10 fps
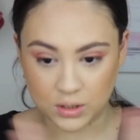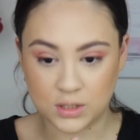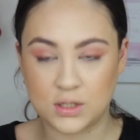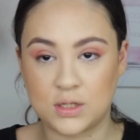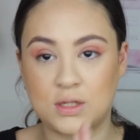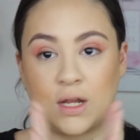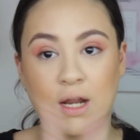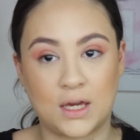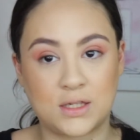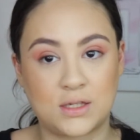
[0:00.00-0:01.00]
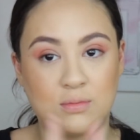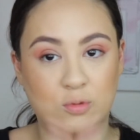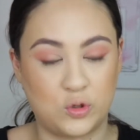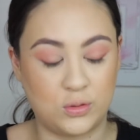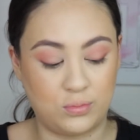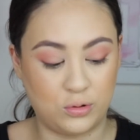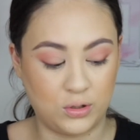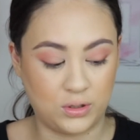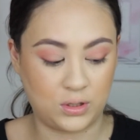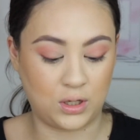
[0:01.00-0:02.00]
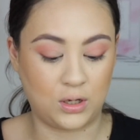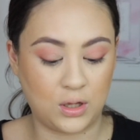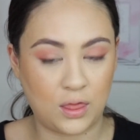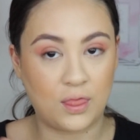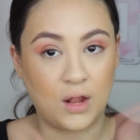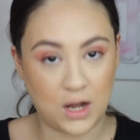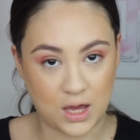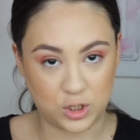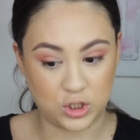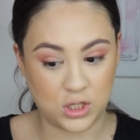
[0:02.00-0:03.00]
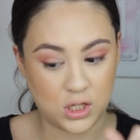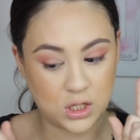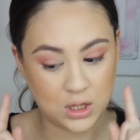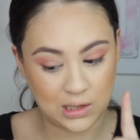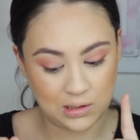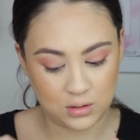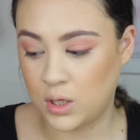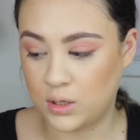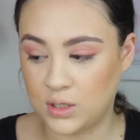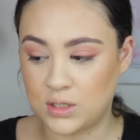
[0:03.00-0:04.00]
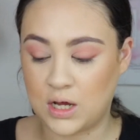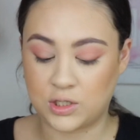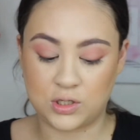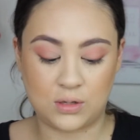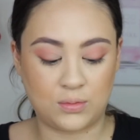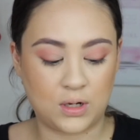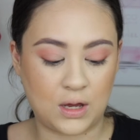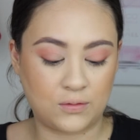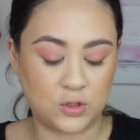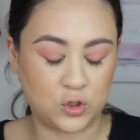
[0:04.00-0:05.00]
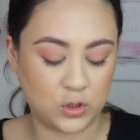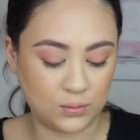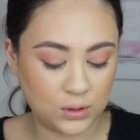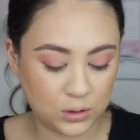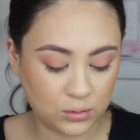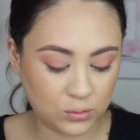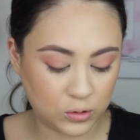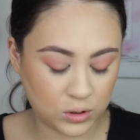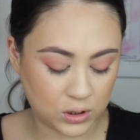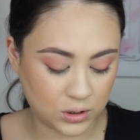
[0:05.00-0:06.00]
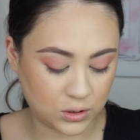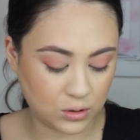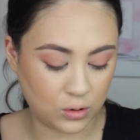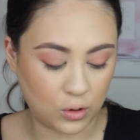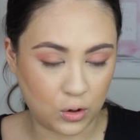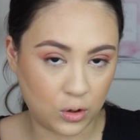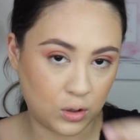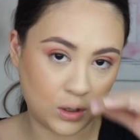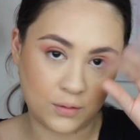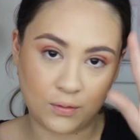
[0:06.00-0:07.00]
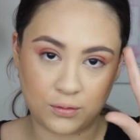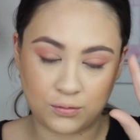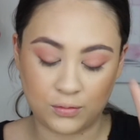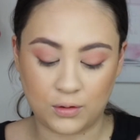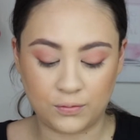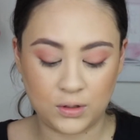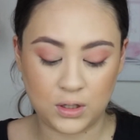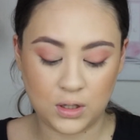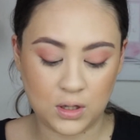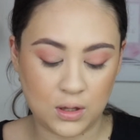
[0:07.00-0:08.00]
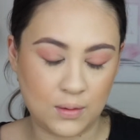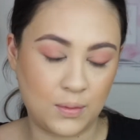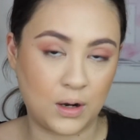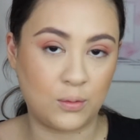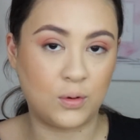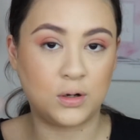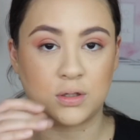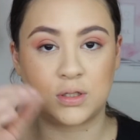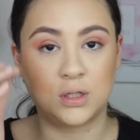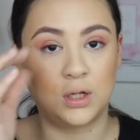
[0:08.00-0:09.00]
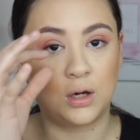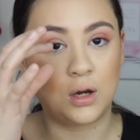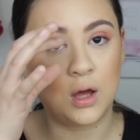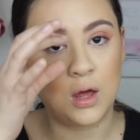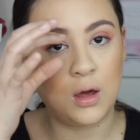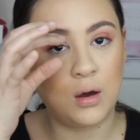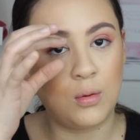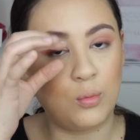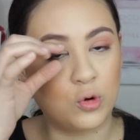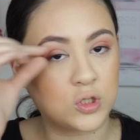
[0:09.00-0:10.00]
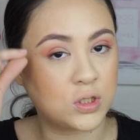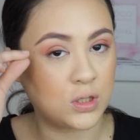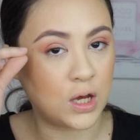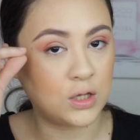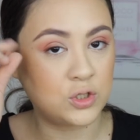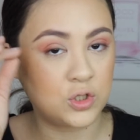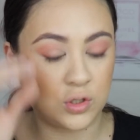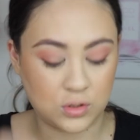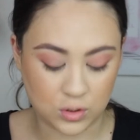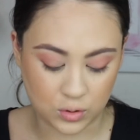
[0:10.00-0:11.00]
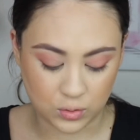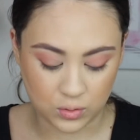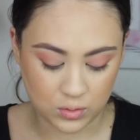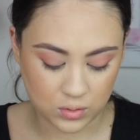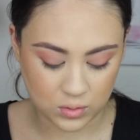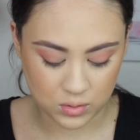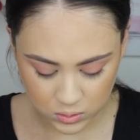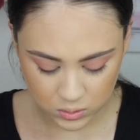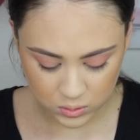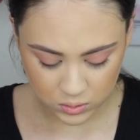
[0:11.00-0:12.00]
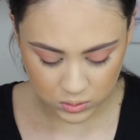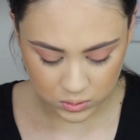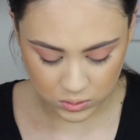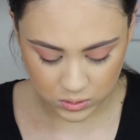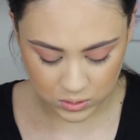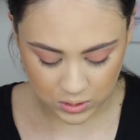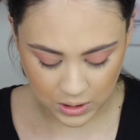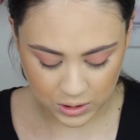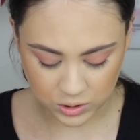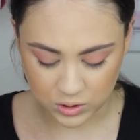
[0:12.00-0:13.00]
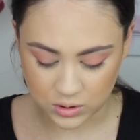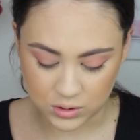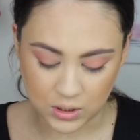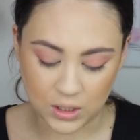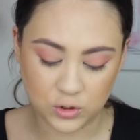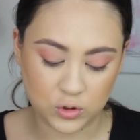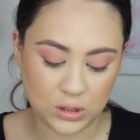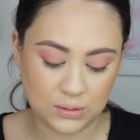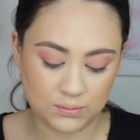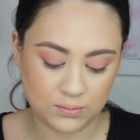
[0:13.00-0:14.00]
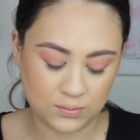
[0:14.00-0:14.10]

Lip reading: this is the next most important thing, the lashes. These lashes I'm gonna have to trim a little more because they're long and very fluffy, but I want it to look more snatched. So this is the lashes Daydream,